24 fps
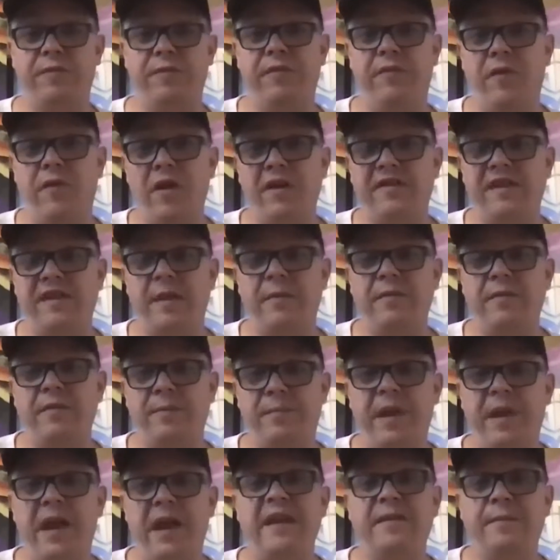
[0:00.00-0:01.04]
for example,
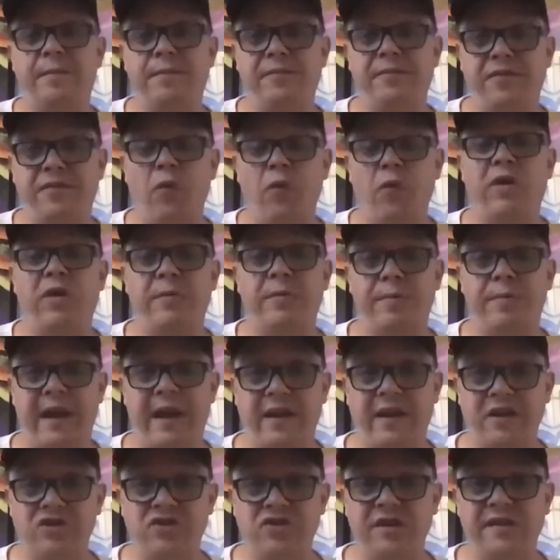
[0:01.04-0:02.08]
pay the token
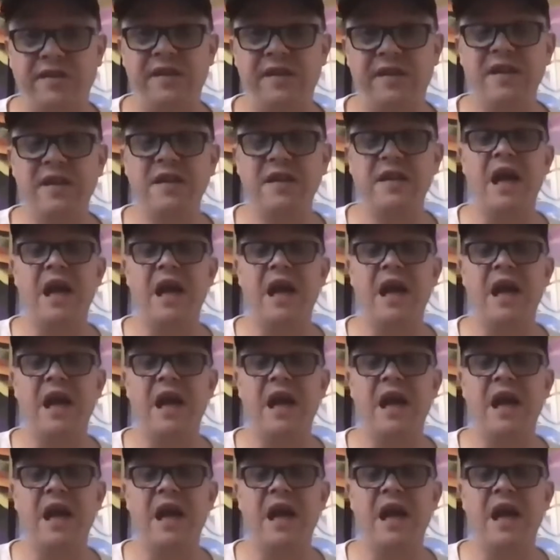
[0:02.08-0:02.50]
packages